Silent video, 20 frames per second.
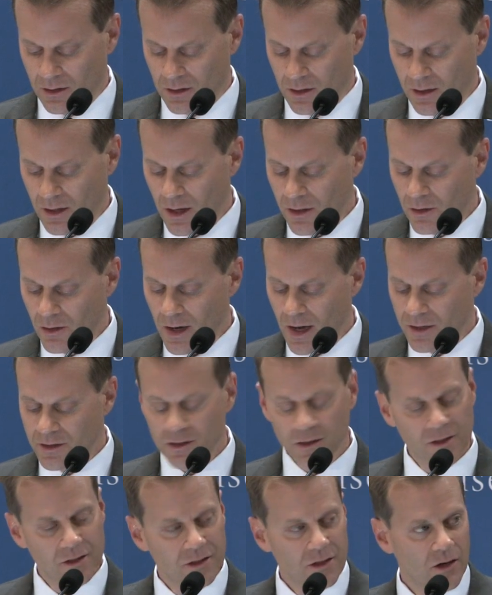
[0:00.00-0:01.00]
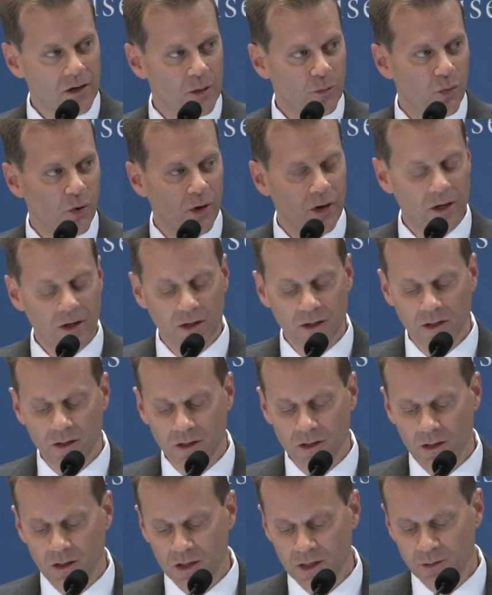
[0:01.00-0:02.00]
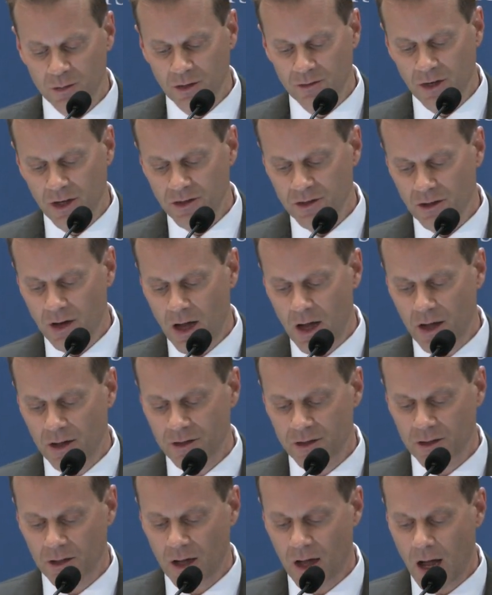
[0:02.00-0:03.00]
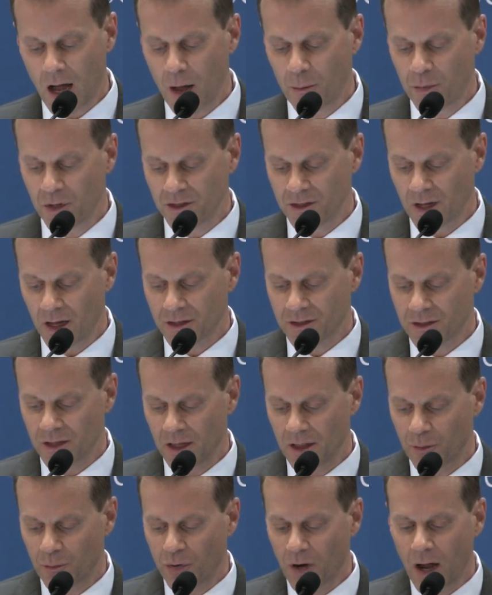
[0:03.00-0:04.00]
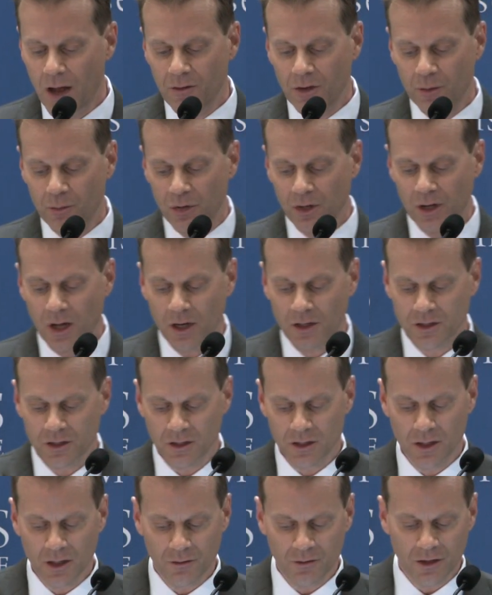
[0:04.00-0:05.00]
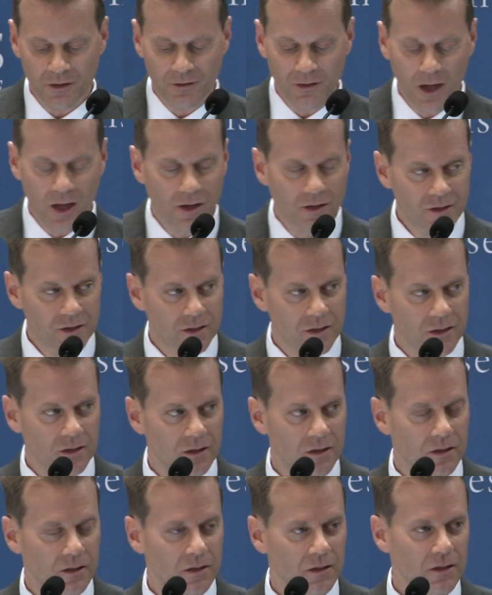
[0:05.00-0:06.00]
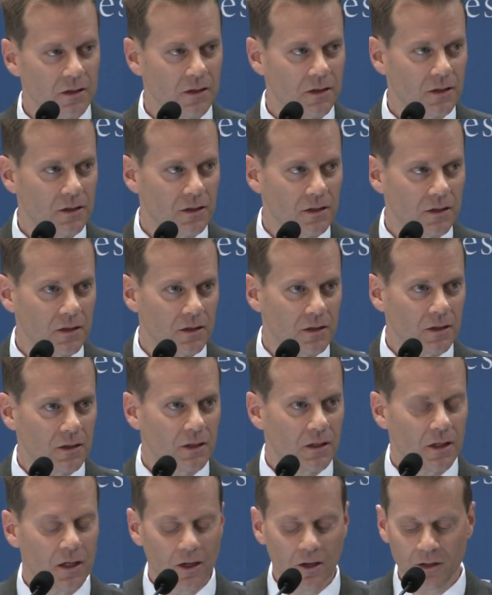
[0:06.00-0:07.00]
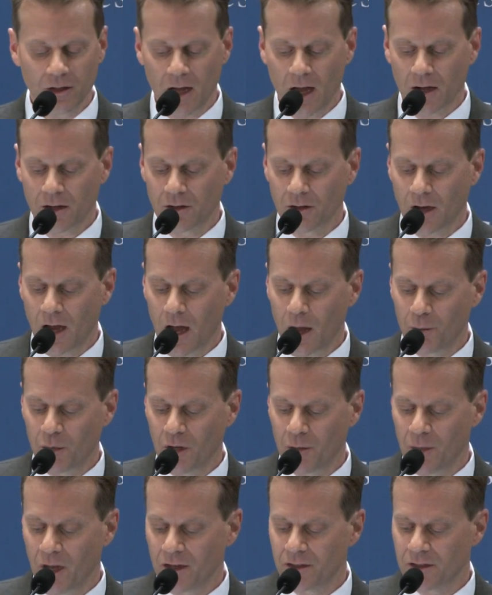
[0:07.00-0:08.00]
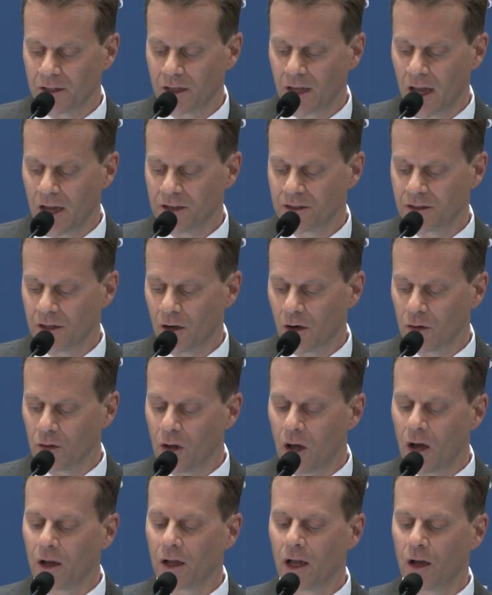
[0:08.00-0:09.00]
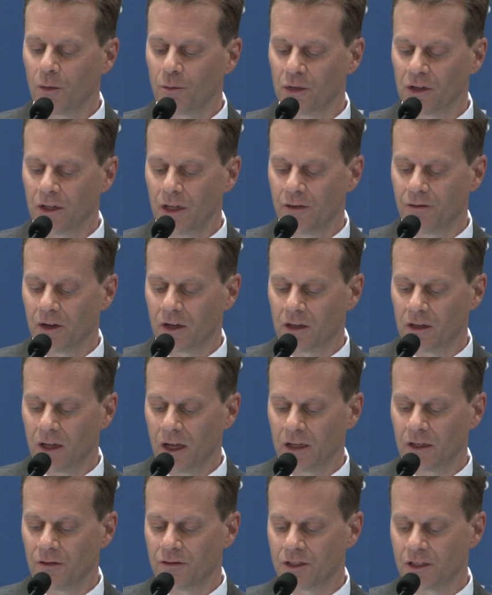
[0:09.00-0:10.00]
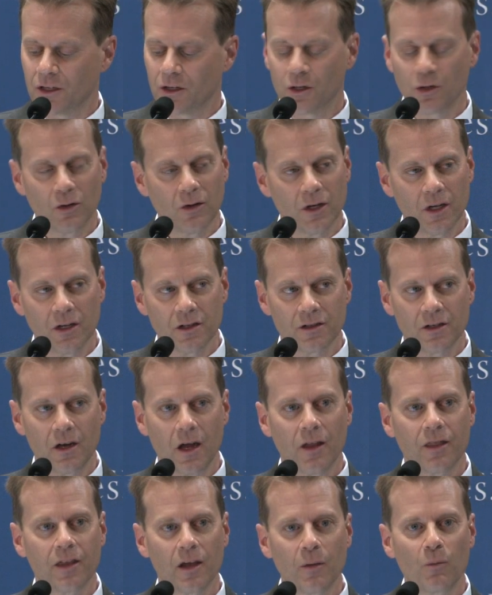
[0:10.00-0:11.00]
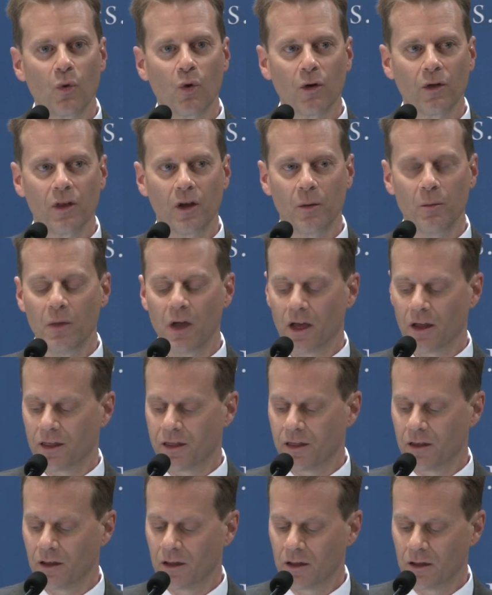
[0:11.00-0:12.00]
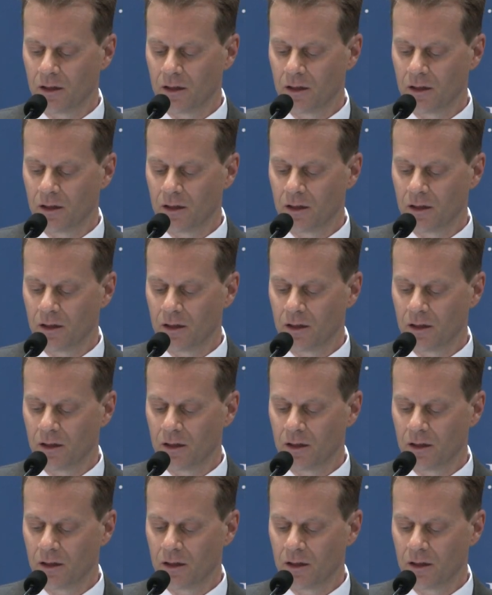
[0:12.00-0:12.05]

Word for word: Another excellent starting point is Professor Hans Hoppe's essay, The Private Production of Defense. Here, Dr. Hoppe makes the case that our long-held belief in collective security is nothing more than a myth,